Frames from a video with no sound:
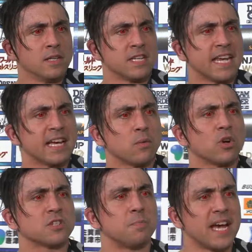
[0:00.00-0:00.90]
to get
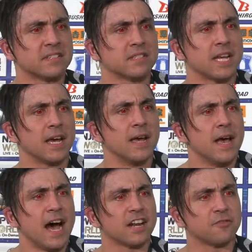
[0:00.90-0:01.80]
what's best
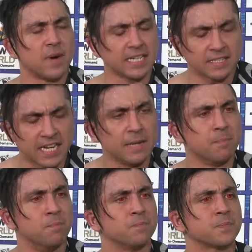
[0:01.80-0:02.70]
out of my team.
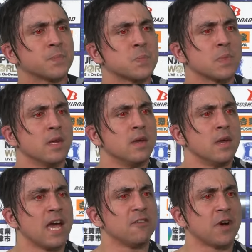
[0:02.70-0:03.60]

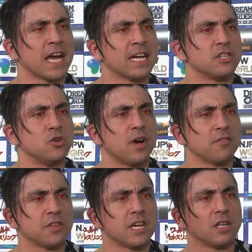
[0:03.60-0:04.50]
And if I got to do
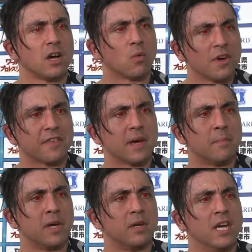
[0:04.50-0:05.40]
everything along with
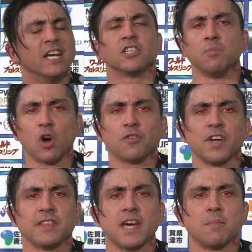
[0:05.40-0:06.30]
them to
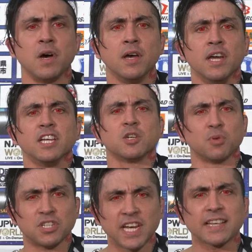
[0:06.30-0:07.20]
motivate them, to
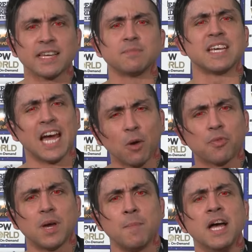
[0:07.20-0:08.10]
protect them, to
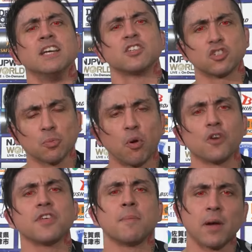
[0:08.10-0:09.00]
help them, to
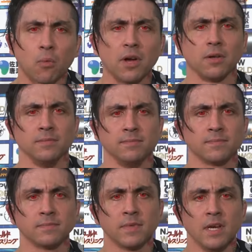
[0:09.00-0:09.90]
support them, I will.
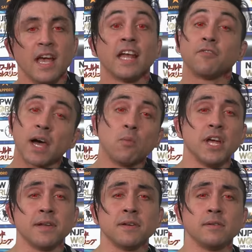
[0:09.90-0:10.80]
And if I
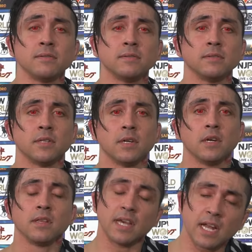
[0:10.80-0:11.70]
win,
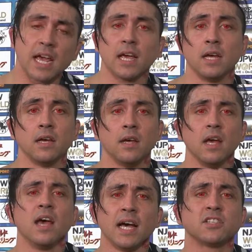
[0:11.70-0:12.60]
then hey,
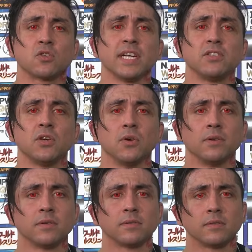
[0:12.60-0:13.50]
that's great too.
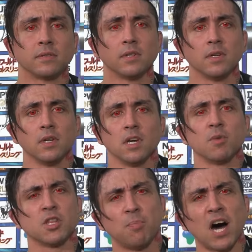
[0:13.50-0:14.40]

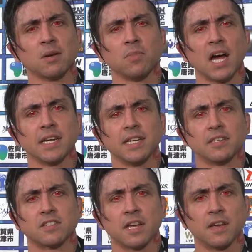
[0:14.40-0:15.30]
But the bottom line
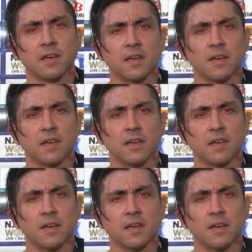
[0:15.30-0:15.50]
is,